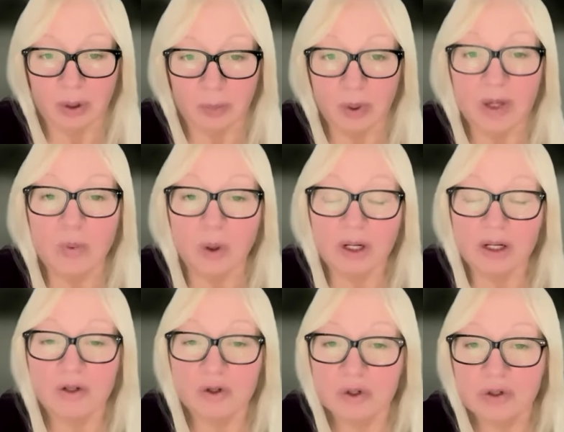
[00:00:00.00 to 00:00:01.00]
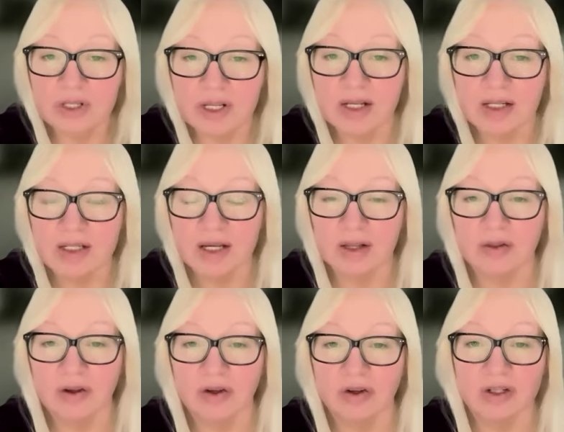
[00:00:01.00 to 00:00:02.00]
Week 1 introduced the idea that good